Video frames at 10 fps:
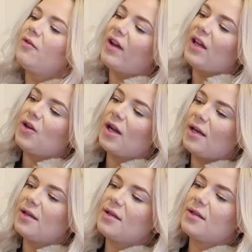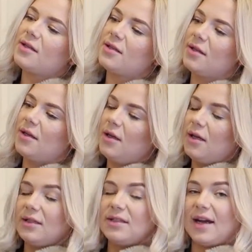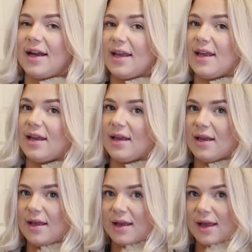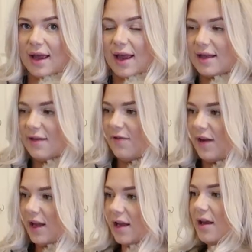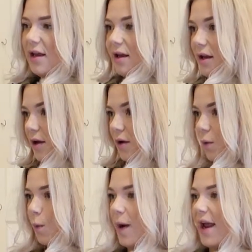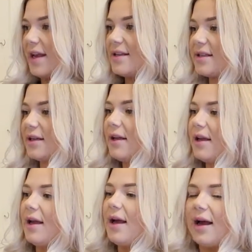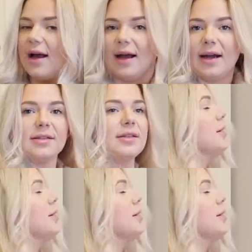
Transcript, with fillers: that you can tie at the waist and